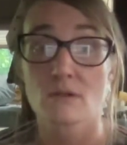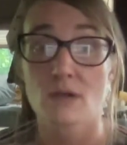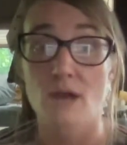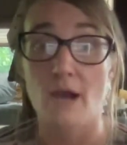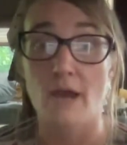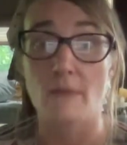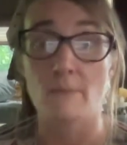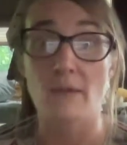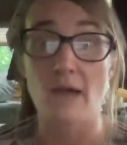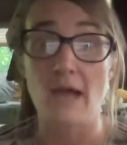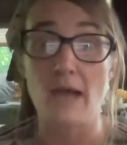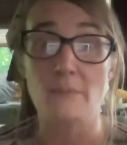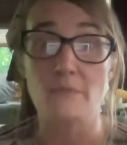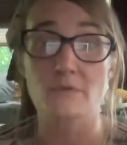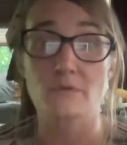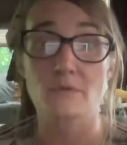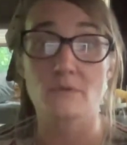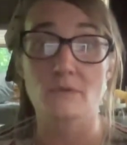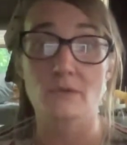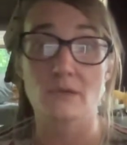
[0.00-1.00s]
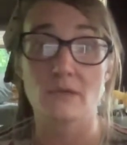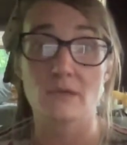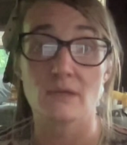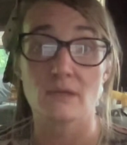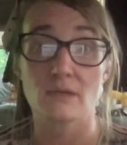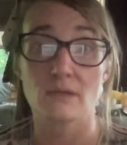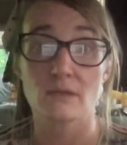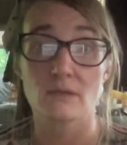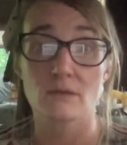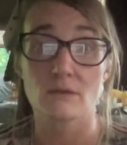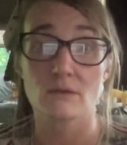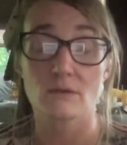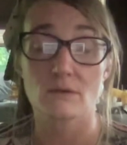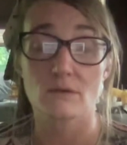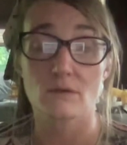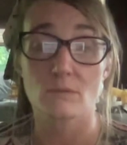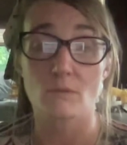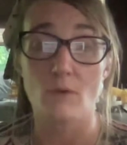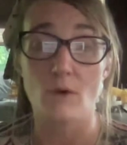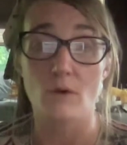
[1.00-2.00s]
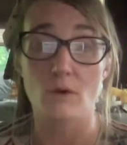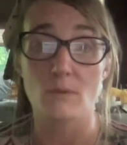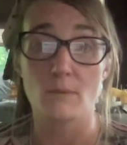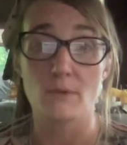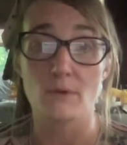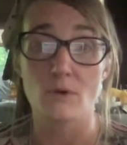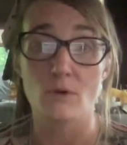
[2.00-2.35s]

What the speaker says: I'm absolutely welcome